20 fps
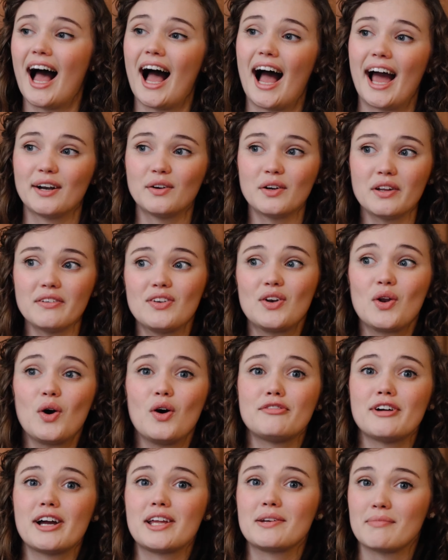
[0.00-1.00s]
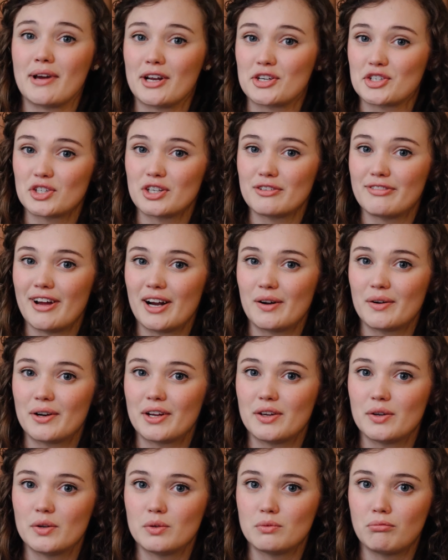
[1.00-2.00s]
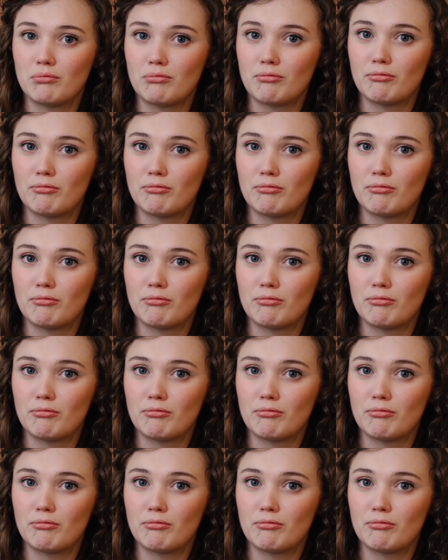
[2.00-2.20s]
I don't even know if I'd measure if I were you.